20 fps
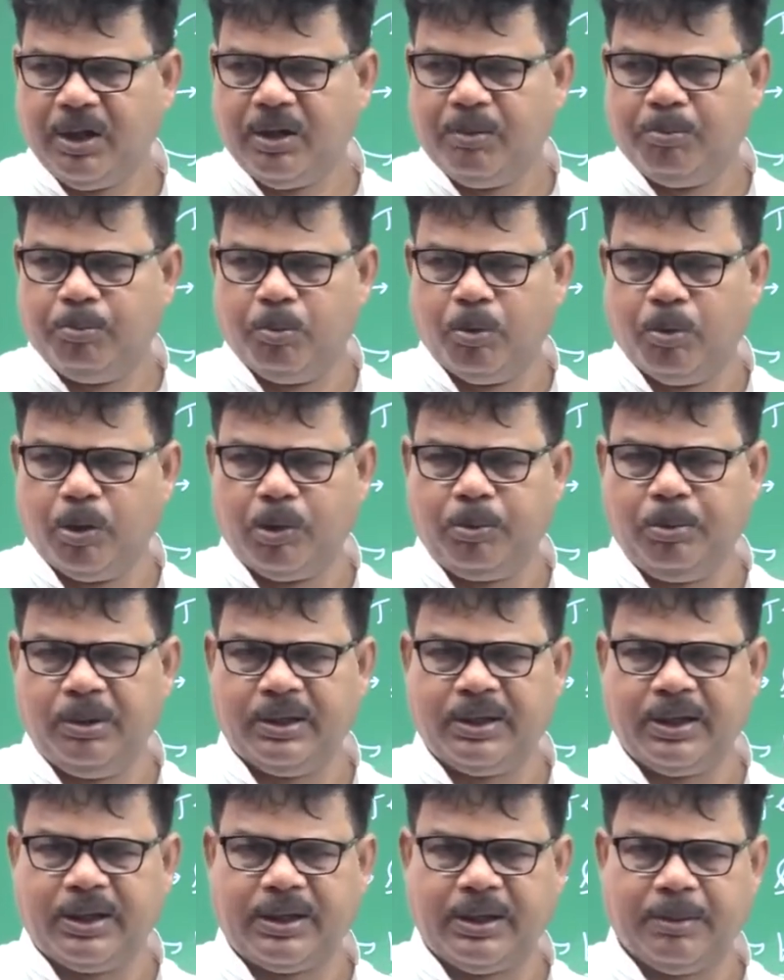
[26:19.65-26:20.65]
More will
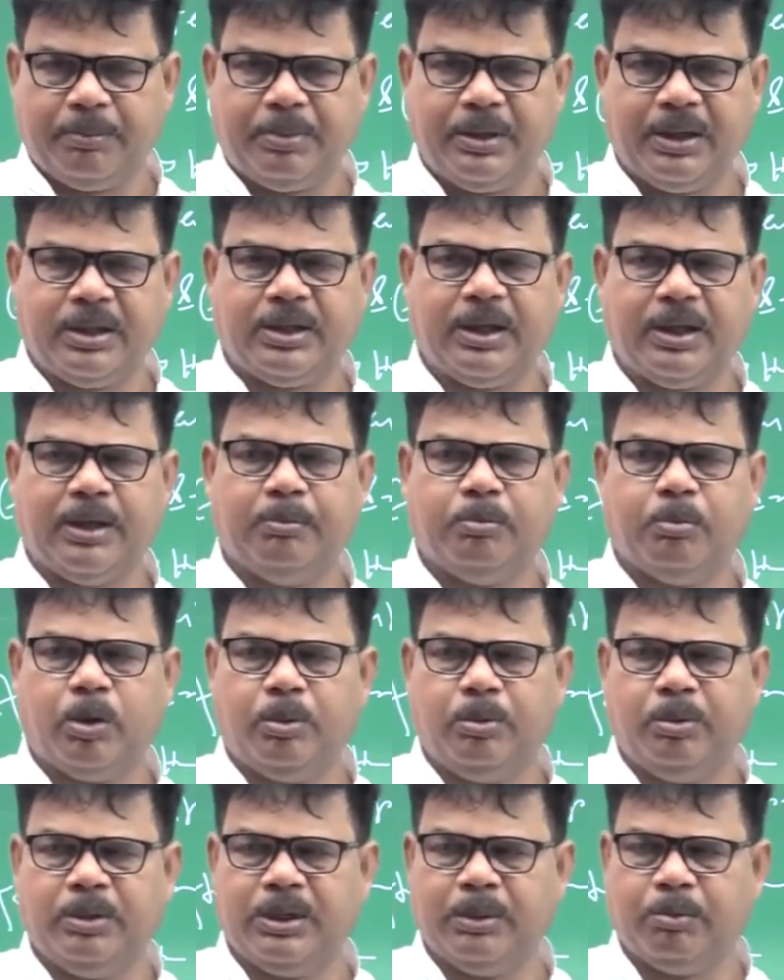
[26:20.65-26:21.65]
be the temperature, more will
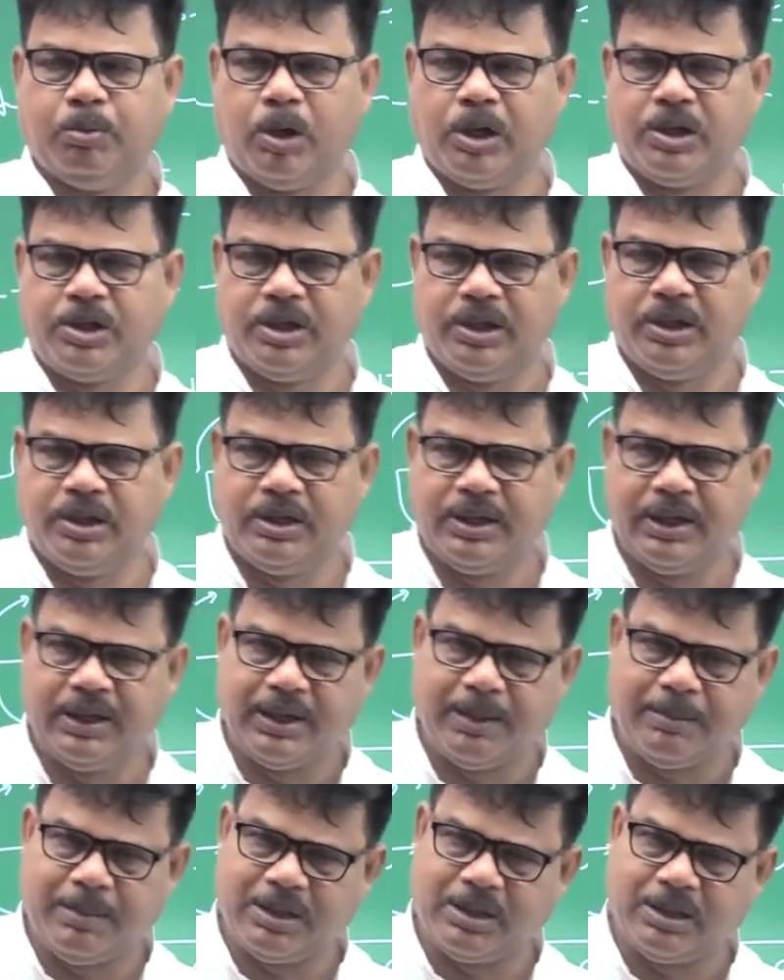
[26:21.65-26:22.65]
be the moisture retaining
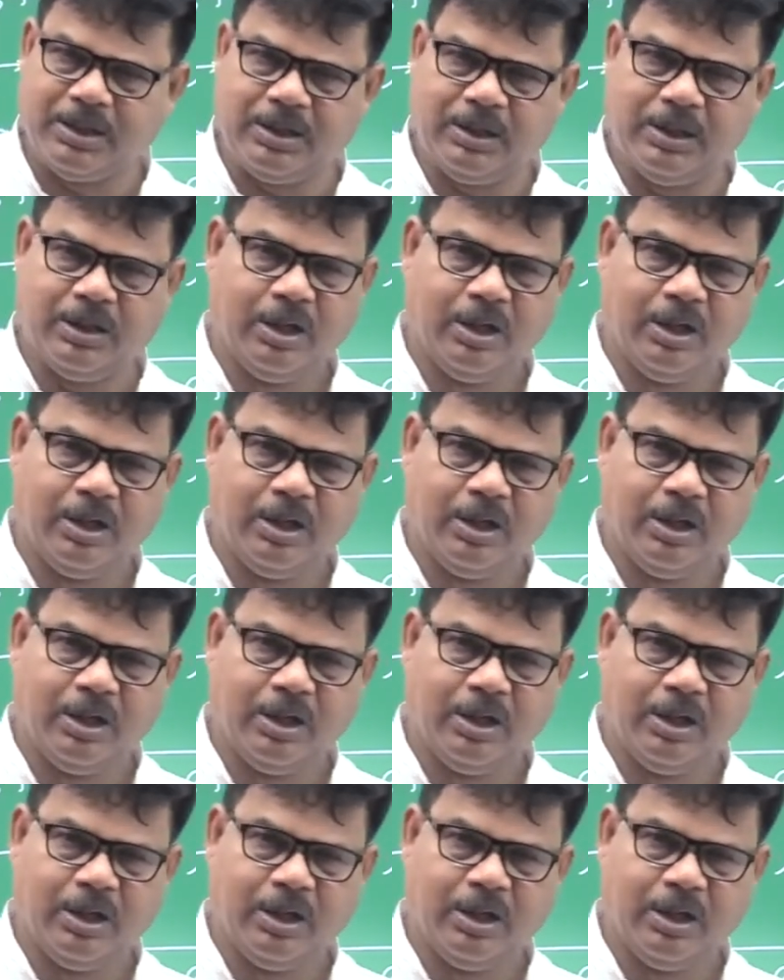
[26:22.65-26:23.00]
capacity,